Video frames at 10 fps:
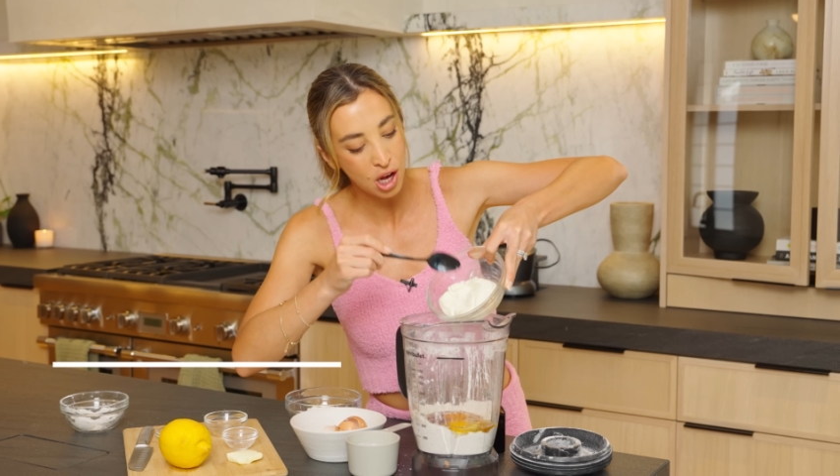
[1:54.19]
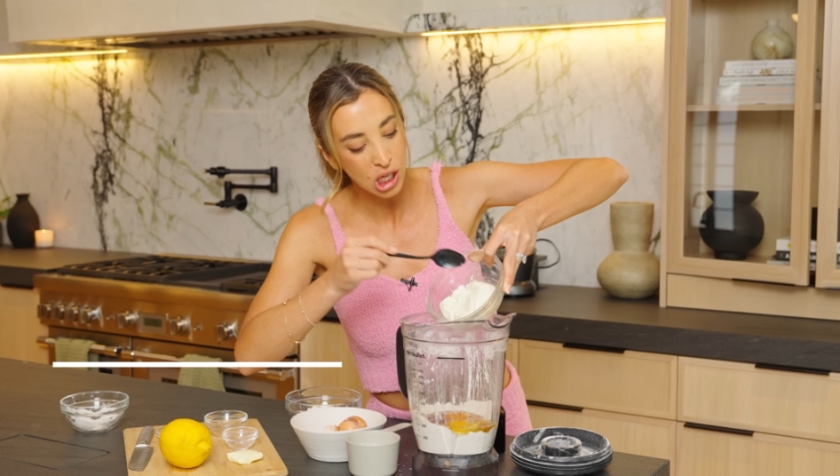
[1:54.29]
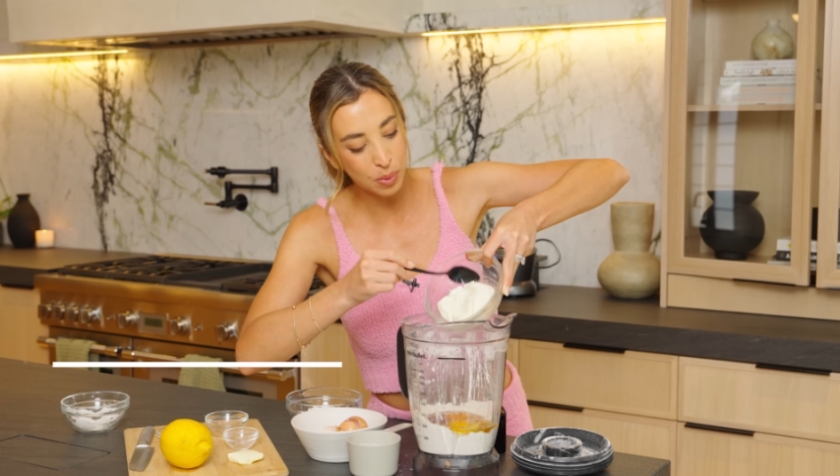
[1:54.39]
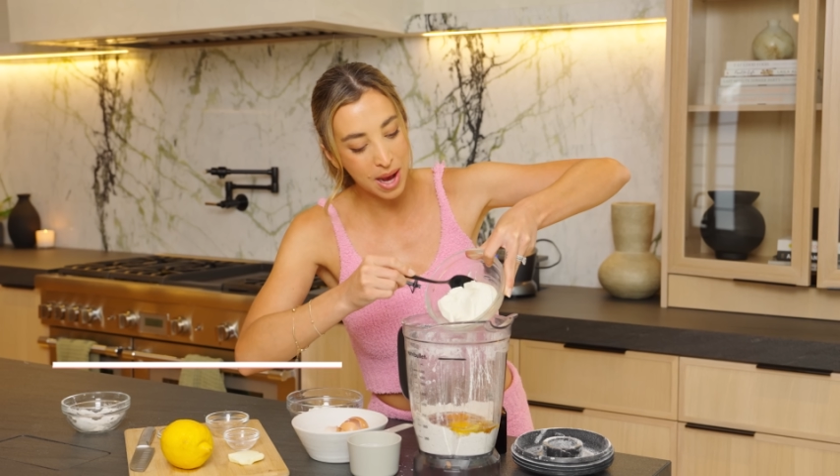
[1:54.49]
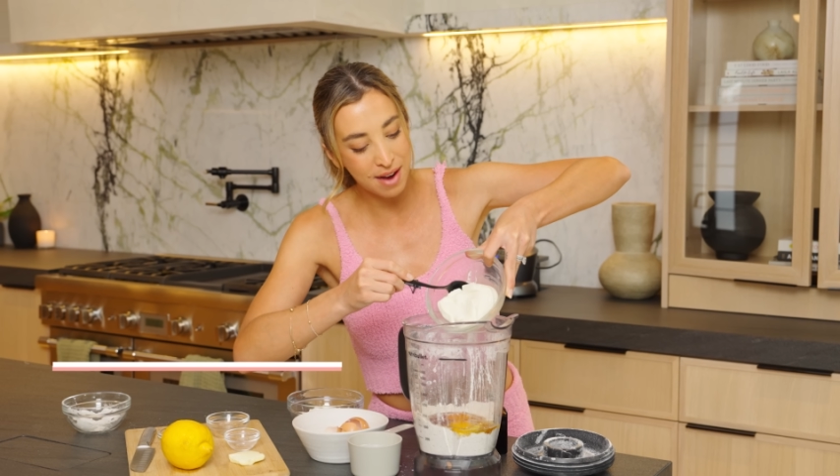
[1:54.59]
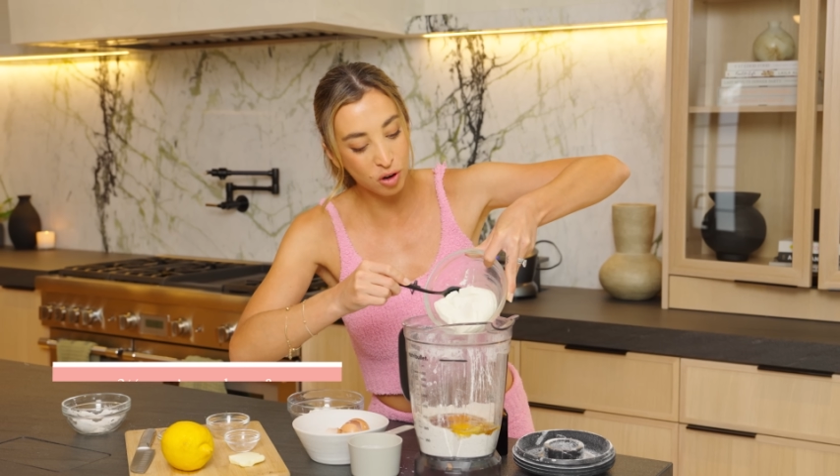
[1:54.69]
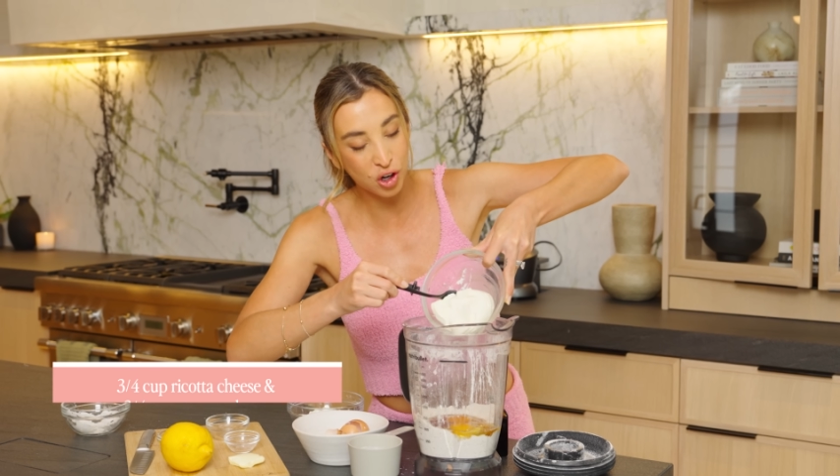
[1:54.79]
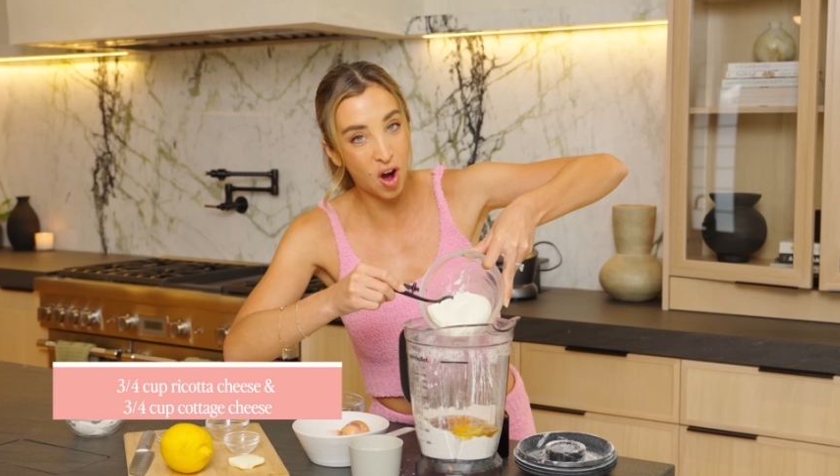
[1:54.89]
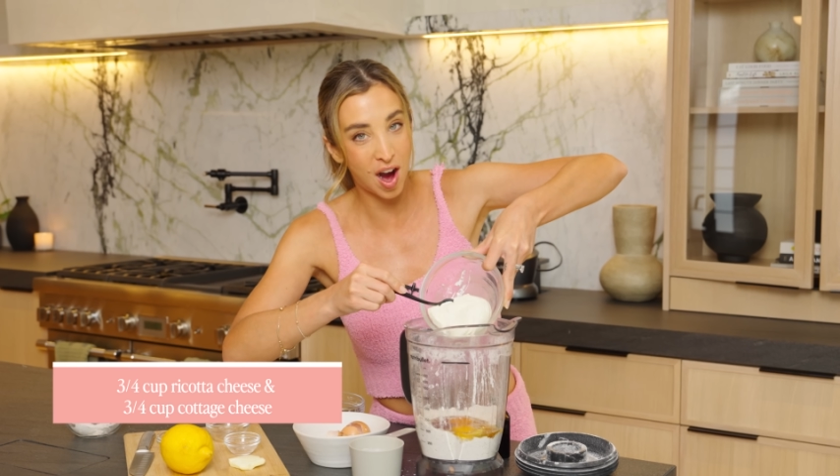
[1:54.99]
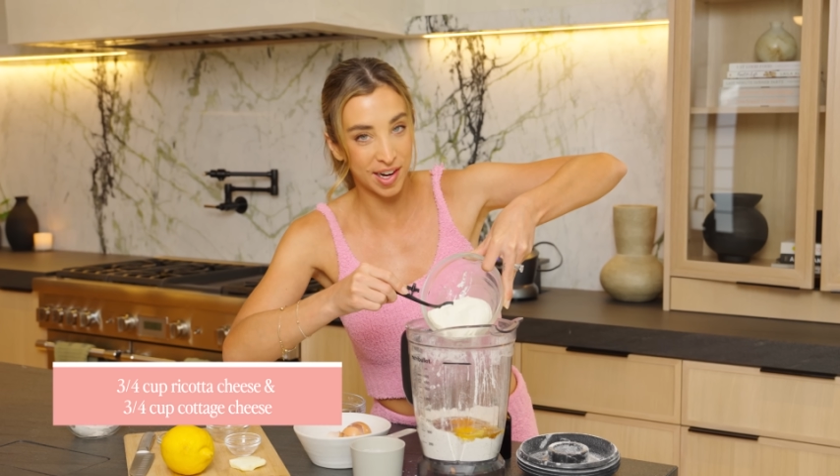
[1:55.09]
So we have
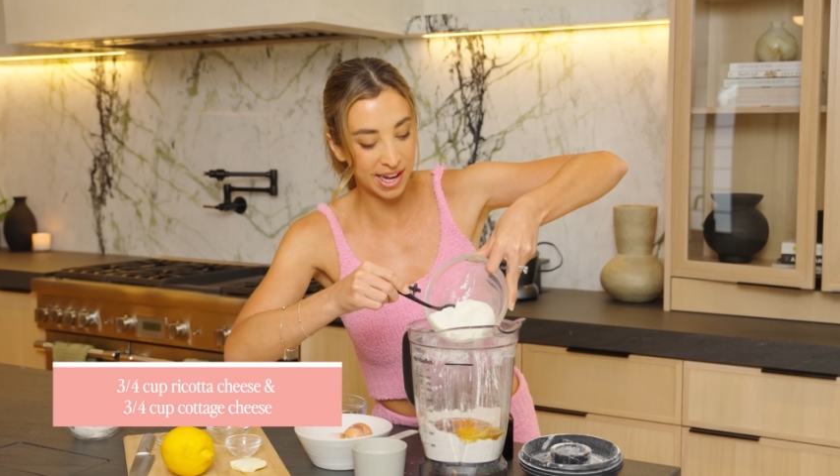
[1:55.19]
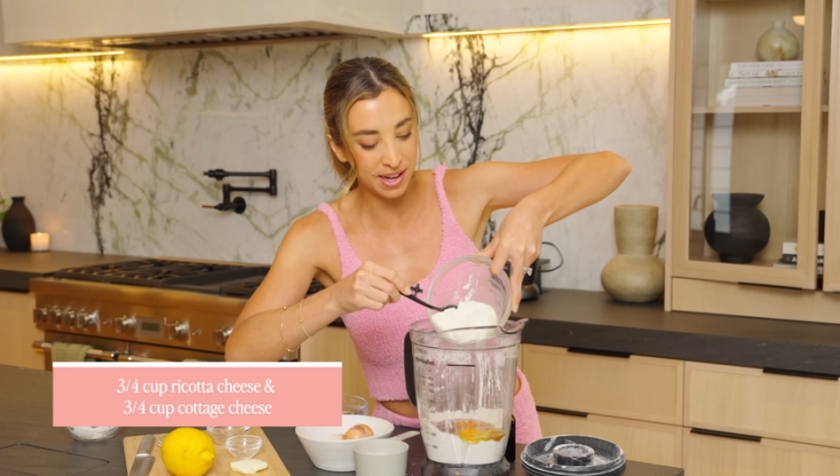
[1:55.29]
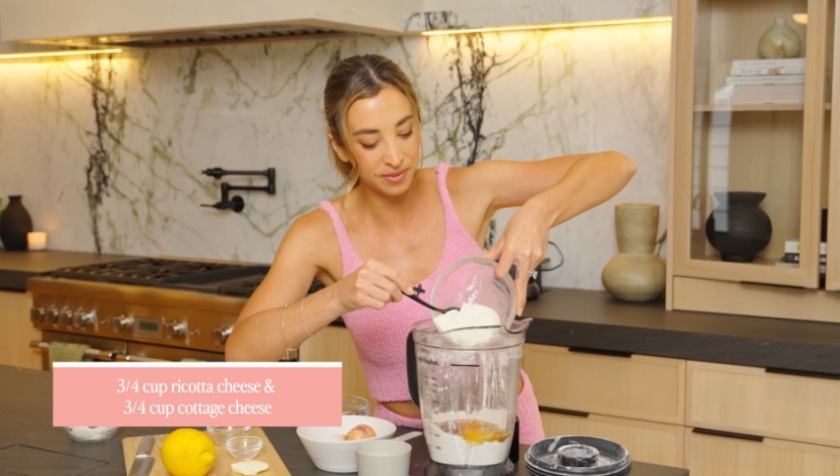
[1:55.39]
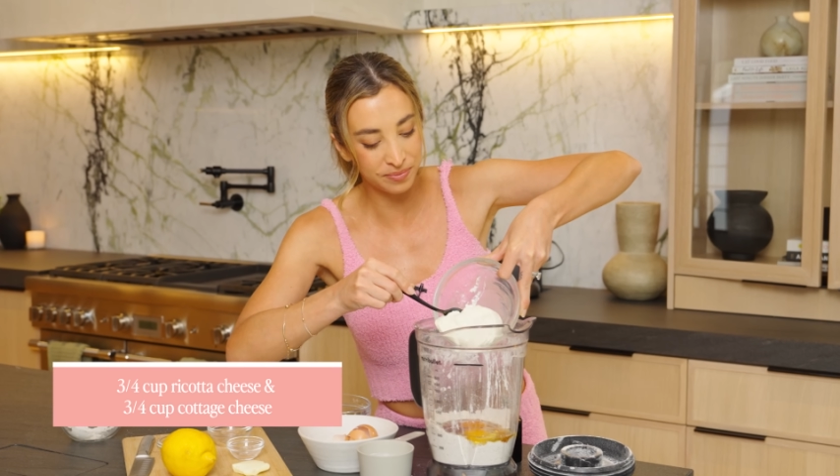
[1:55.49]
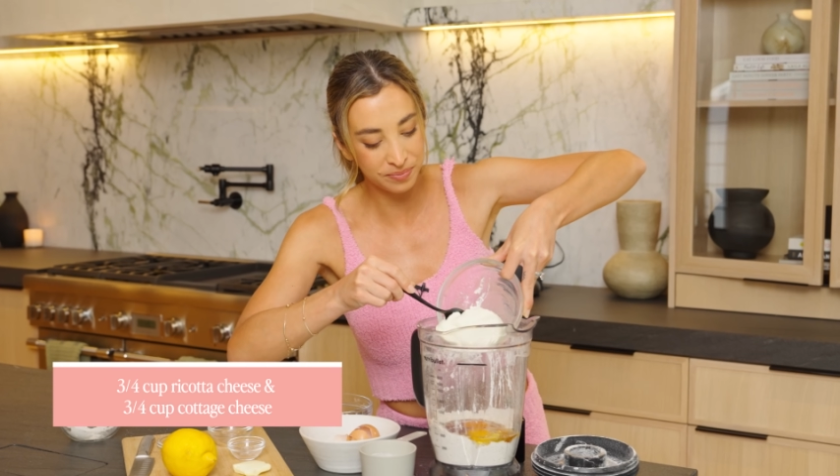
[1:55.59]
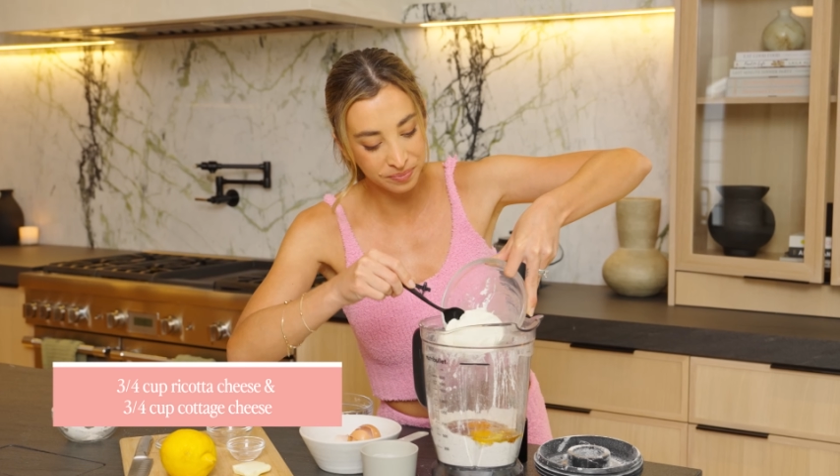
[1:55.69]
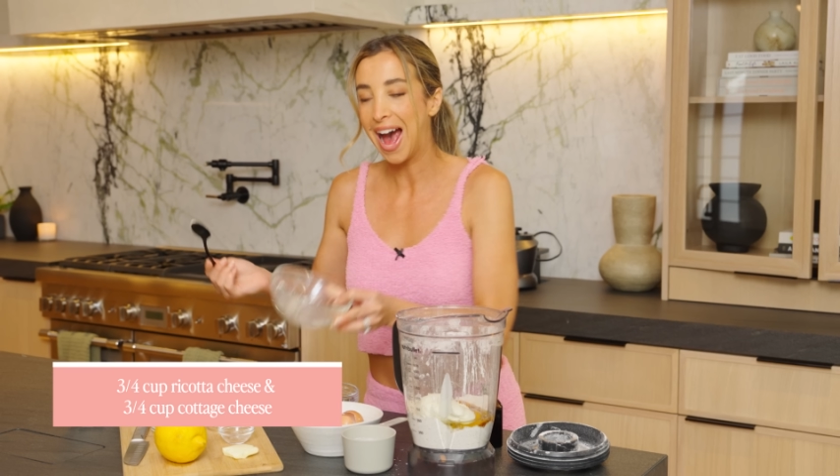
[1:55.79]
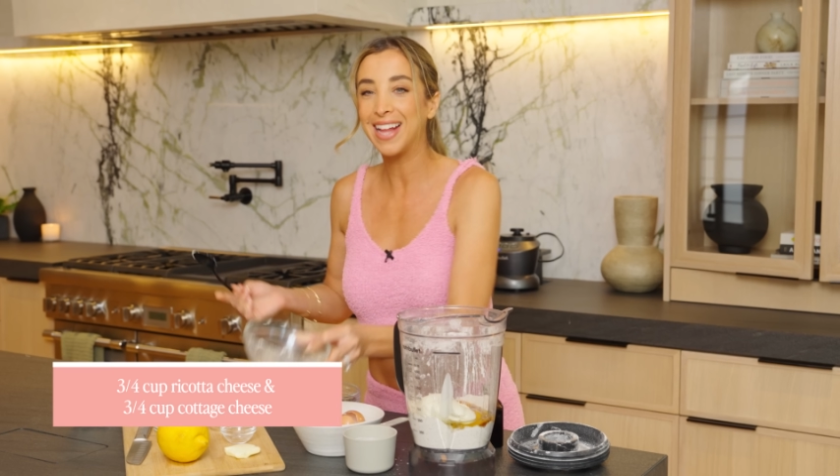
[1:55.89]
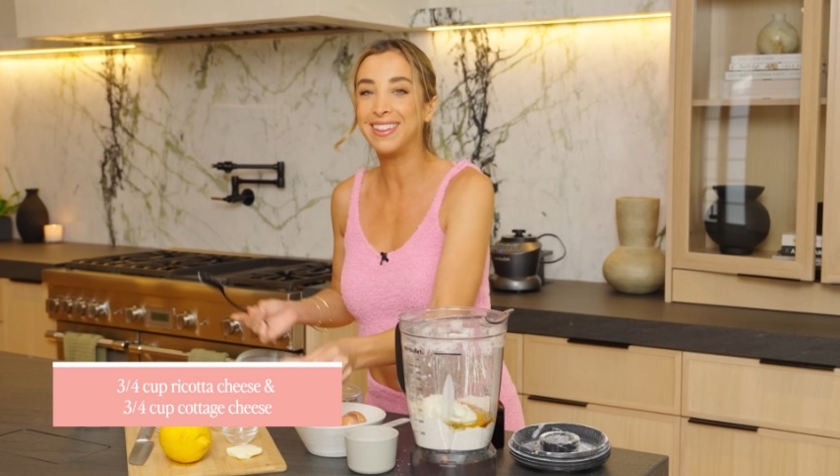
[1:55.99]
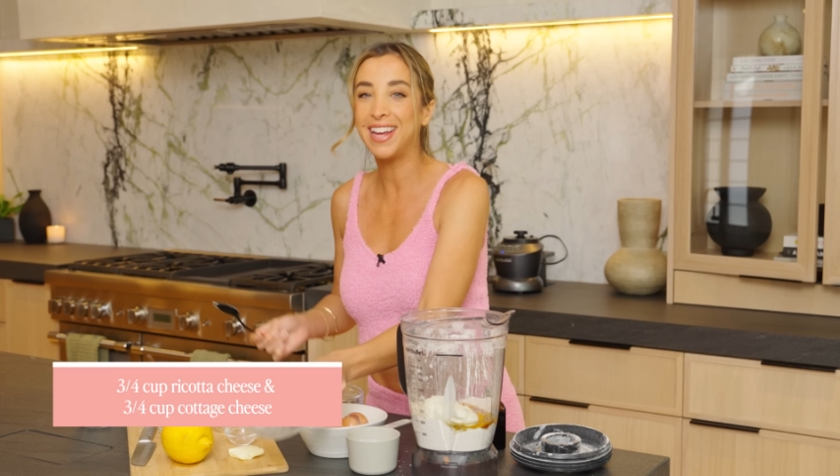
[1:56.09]
ricotta,
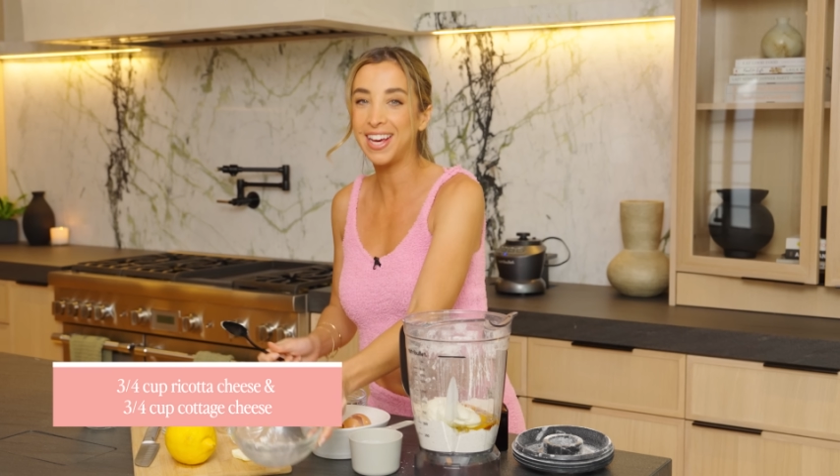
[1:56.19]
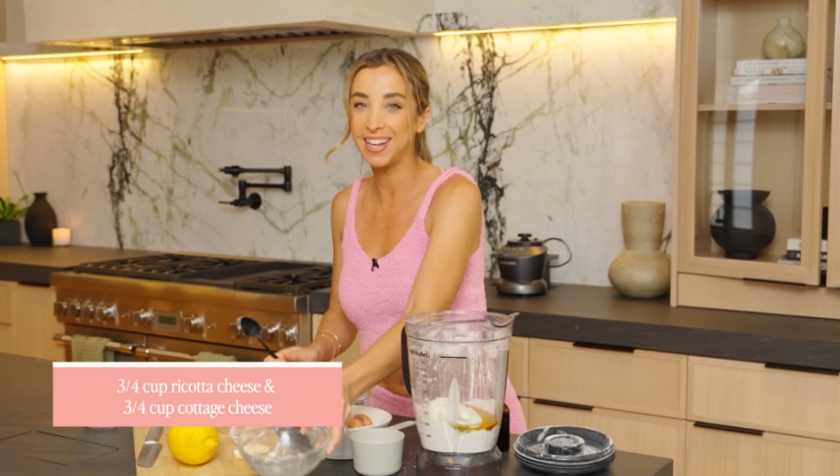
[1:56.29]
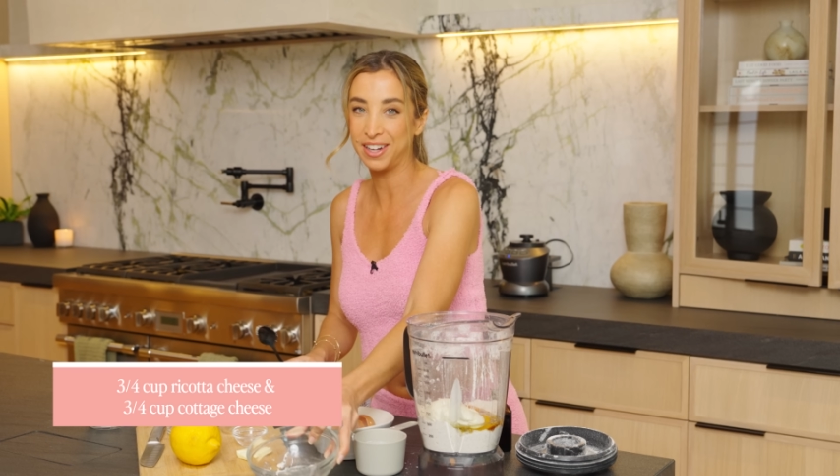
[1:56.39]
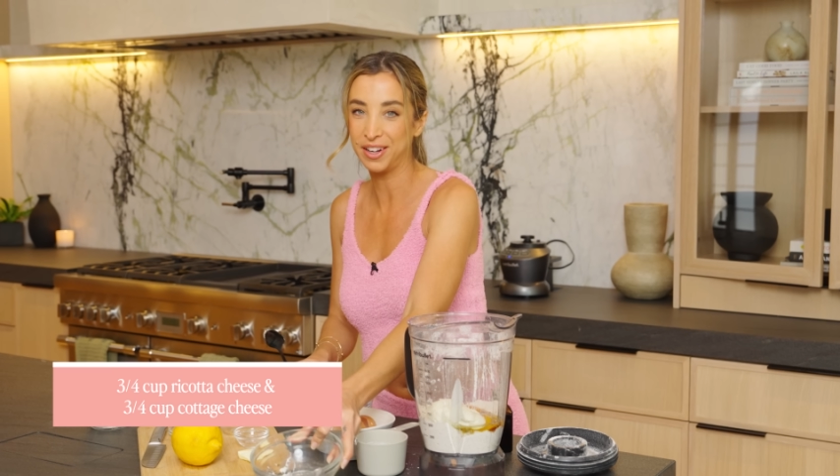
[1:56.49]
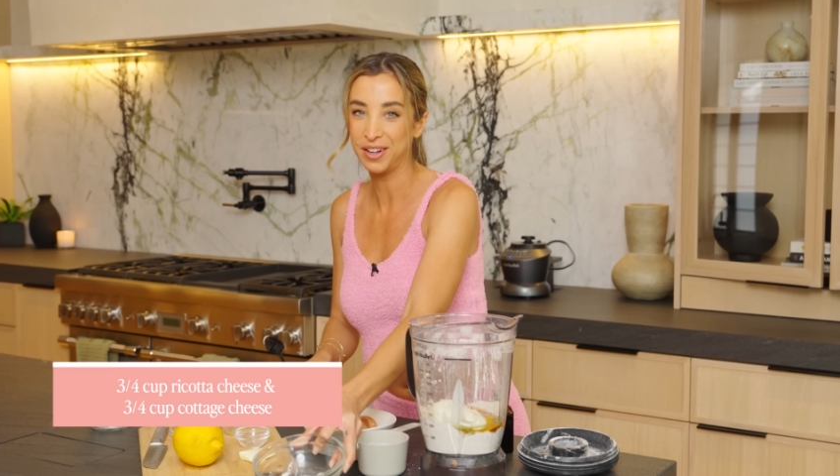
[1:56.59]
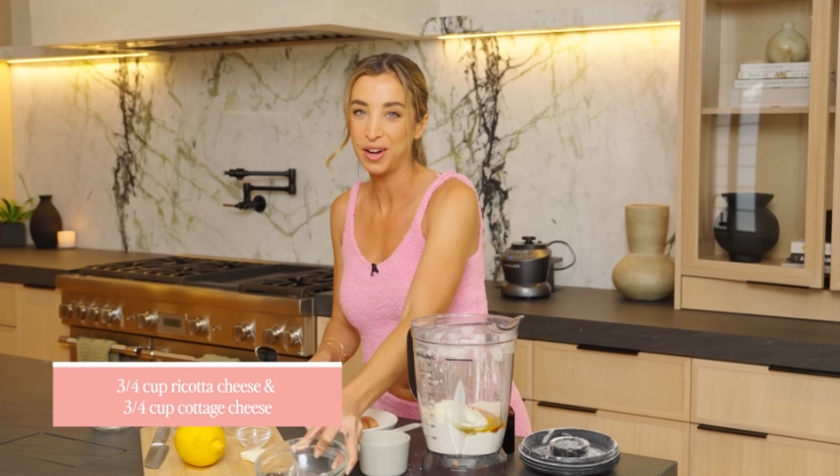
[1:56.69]
and then